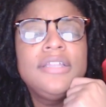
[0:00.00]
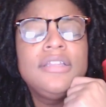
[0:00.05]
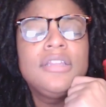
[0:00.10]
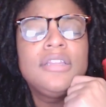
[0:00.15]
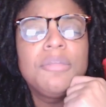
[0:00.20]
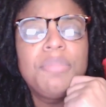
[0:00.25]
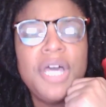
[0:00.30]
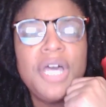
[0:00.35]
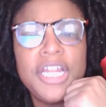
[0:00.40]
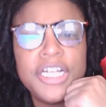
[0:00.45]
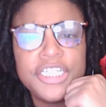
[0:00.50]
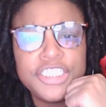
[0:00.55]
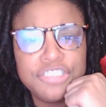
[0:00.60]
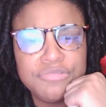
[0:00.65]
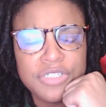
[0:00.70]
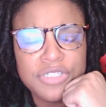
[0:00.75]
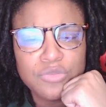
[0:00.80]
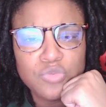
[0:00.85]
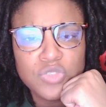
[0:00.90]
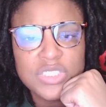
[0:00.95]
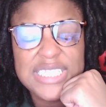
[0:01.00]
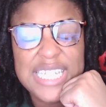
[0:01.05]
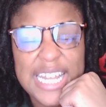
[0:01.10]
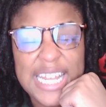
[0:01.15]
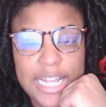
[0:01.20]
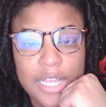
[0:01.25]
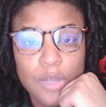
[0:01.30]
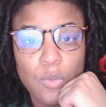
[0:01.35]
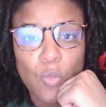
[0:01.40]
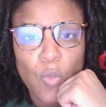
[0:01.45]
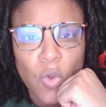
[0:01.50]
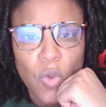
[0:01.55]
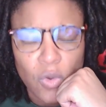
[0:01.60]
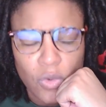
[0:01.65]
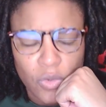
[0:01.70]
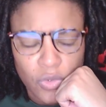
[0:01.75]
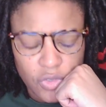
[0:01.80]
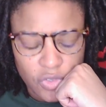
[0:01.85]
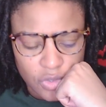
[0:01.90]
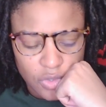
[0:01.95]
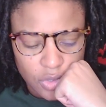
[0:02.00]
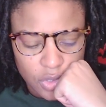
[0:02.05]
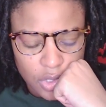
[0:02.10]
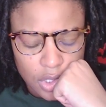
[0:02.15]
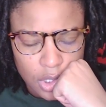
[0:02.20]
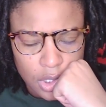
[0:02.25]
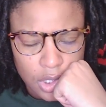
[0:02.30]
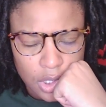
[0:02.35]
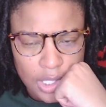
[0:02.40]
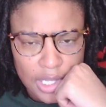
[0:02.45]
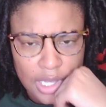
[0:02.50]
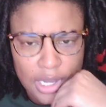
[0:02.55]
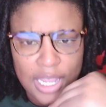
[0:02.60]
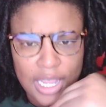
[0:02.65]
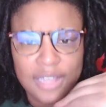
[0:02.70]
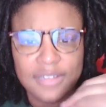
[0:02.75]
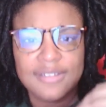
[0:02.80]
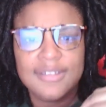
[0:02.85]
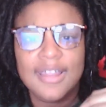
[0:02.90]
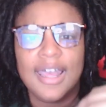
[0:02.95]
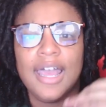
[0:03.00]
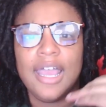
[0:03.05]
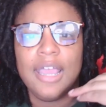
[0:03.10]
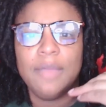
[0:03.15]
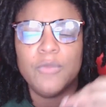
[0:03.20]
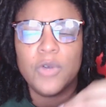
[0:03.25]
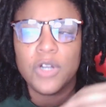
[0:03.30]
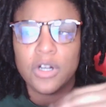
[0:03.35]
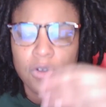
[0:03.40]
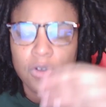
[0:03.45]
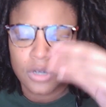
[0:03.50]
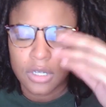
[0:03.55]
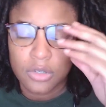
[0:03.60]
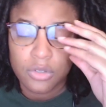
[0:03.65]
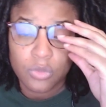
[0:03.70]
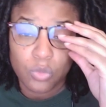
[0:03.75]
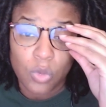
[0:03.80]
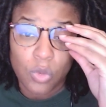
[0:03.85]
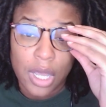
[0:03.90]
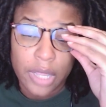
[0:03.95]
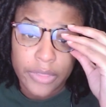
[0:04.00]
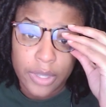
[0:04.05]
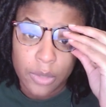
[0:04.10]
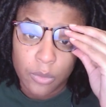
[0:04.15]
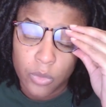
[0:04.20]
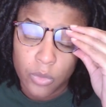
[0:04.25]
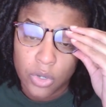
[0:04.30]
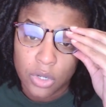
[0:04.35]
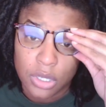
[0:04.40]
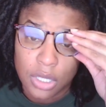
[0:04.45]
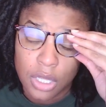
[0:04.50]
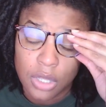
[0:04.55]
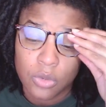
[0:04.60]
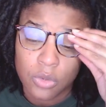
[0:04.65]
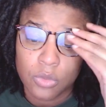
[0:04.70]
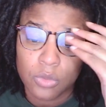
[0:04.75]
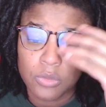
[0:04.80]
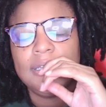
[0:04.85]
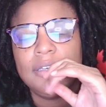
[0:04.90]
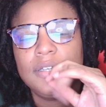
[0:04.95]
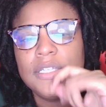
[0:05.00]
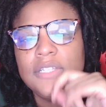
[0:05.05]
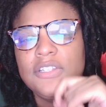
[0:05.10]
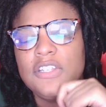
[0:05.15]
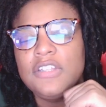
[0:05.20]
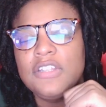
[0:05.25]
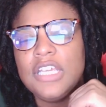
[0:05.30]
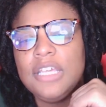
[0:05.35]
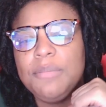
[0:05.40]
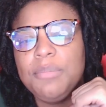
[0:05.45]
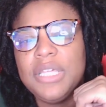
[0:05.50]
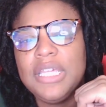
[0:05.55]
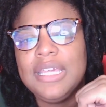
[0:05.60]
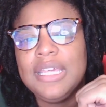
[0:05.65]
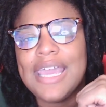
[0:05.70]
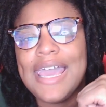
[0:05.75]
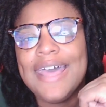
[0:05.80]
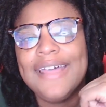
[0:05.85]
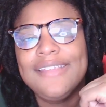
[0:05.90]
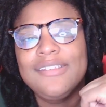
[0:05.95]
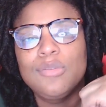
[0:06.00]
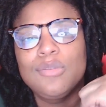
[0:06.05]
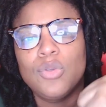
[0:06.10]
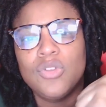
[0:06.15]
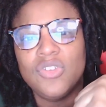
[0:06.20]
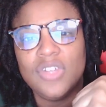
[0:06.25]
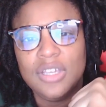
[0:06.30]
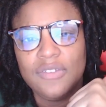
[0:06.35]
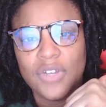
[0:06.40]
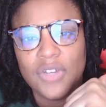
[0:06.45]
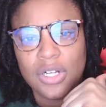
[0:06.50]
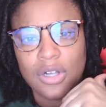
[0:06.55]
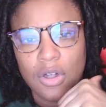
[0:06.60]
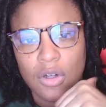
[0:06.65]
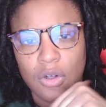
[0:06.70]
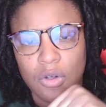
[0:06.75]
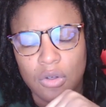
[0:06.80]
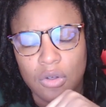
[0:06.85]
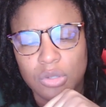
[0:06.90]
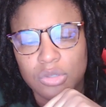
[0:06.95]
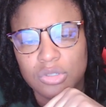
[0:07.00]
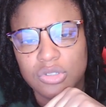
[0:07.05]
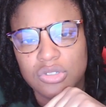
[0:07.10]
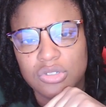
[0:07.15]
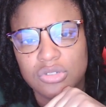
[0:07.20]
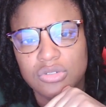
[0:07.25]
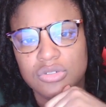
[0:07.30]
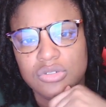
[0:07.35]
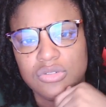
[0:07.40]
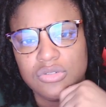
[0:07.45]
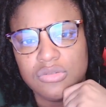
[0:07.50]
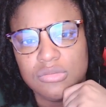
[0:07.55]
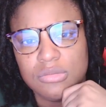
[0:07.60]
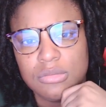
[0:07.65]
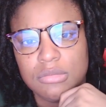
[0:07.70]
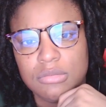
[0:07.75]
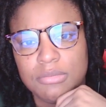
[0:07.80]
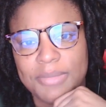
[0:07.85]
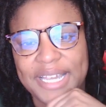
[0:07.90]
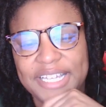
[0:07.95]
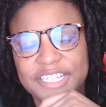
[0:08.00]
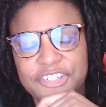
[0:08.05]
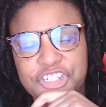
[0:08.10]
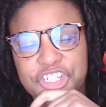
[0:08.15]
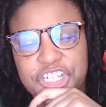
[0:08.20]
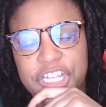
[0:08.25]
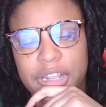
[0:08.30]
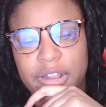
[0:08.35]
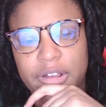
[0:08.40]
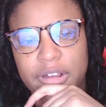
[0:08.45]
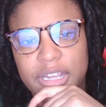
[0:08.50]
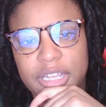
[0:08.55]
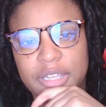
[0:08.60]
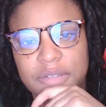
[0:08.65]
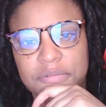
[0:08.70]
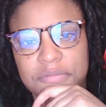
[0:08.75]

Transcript: the punishment was getting worse as time went on while they were alone. CPS was even called by Sherry,